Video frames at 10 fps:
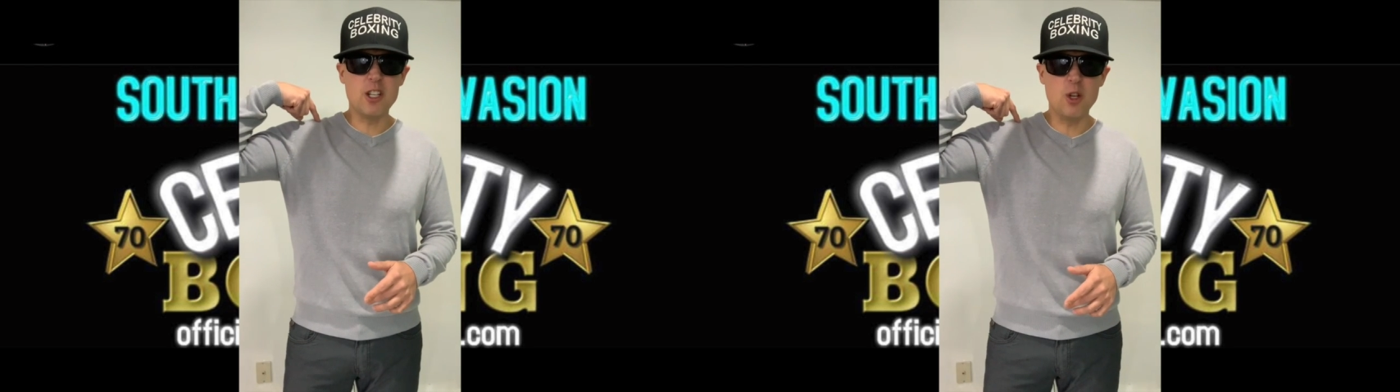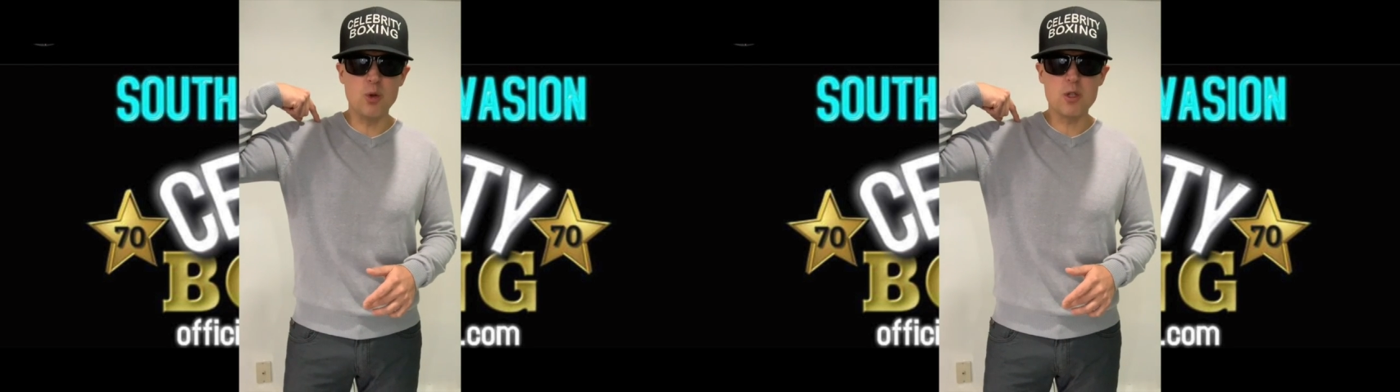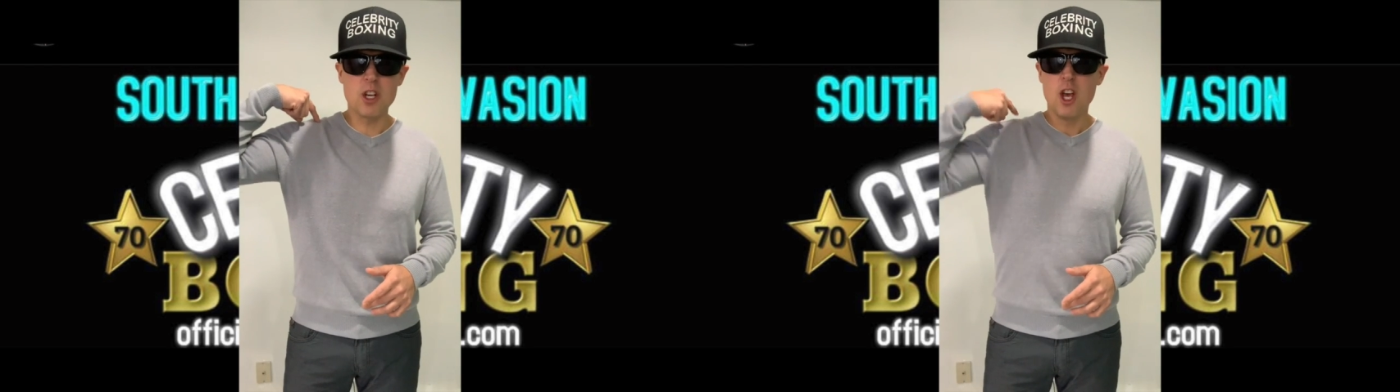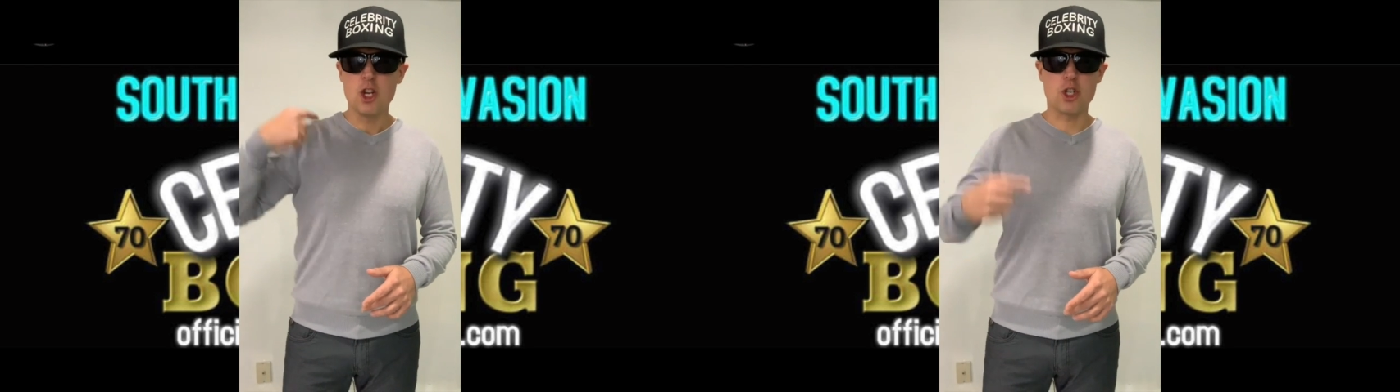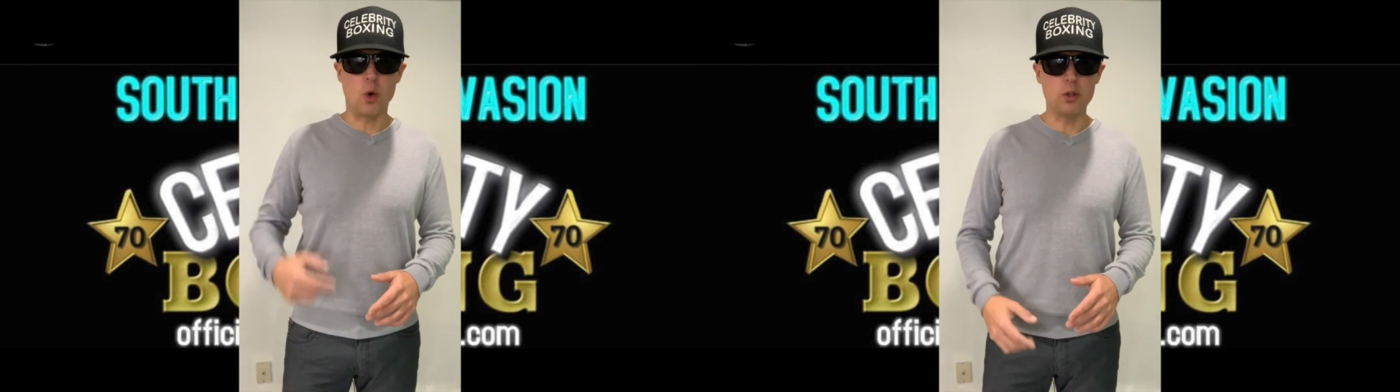news
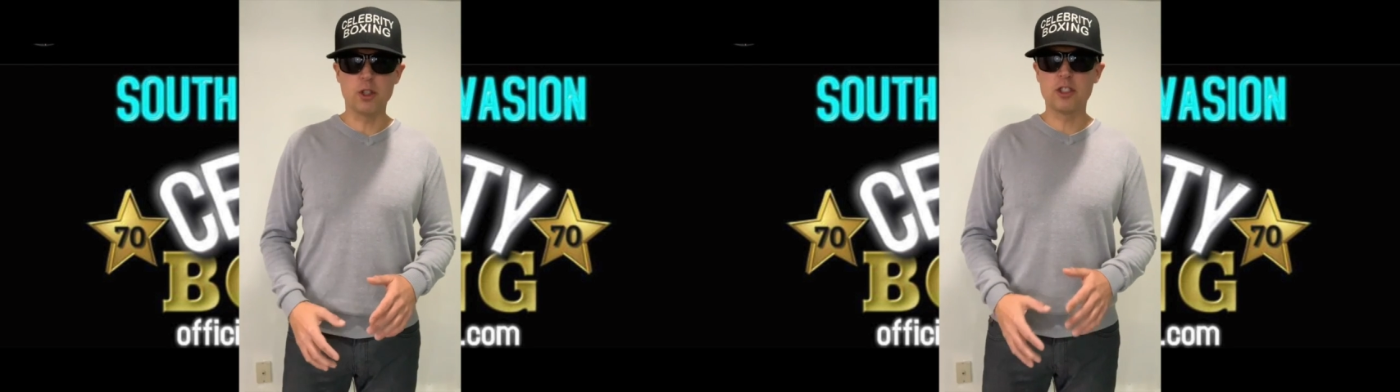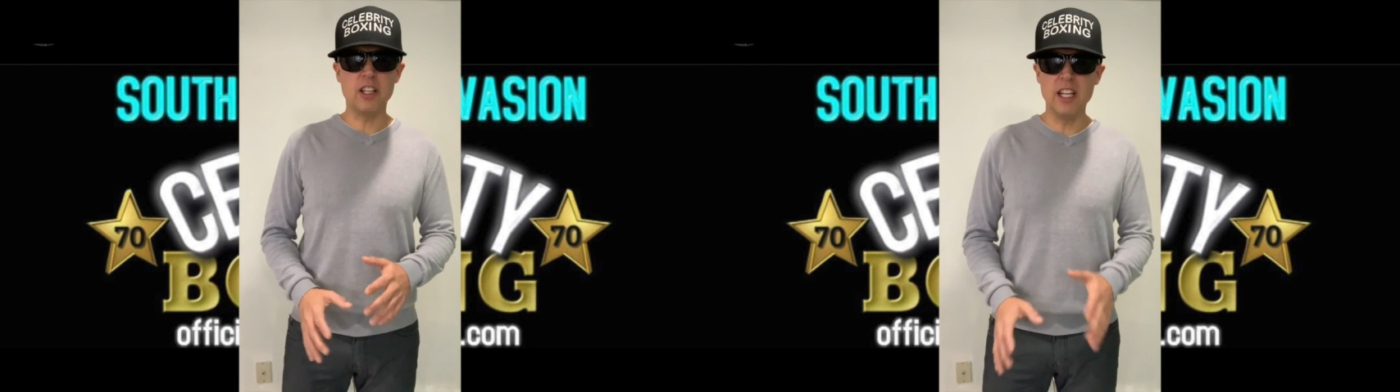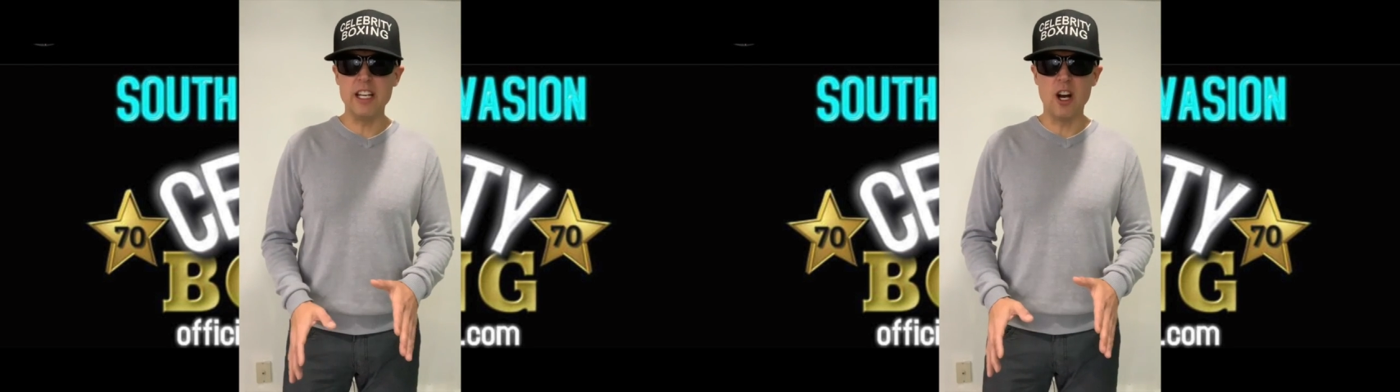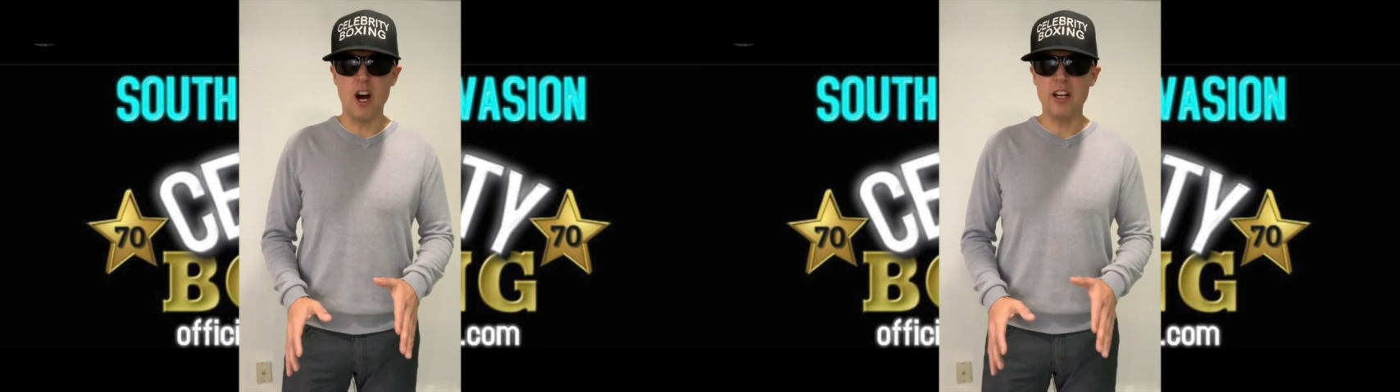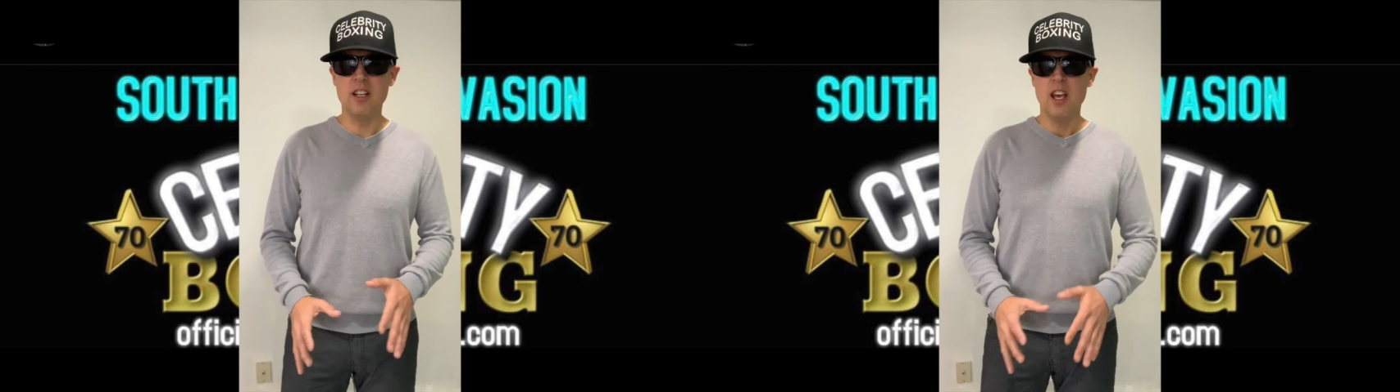shoulder to lean
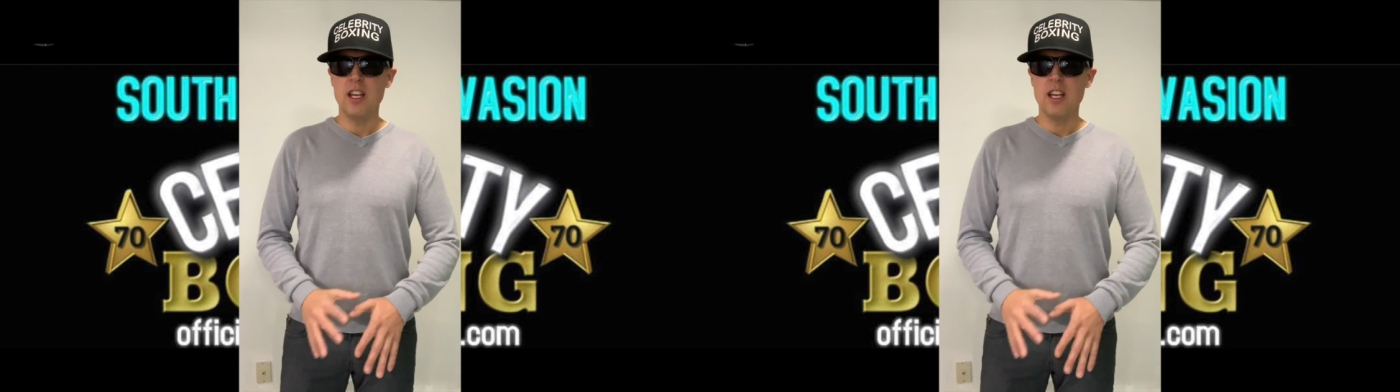on,